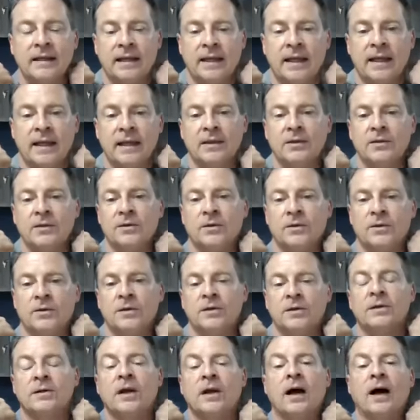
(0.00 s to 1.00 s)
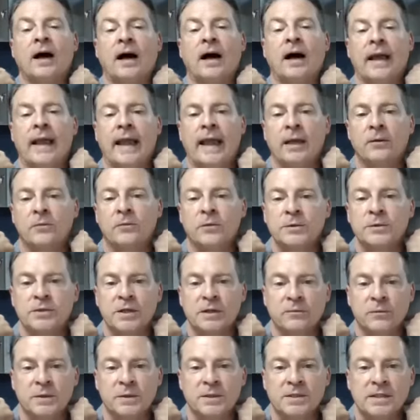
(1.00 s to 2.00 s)
hit your
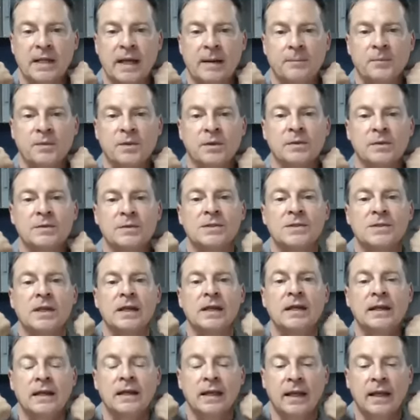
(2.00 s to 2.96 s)
androgen receptors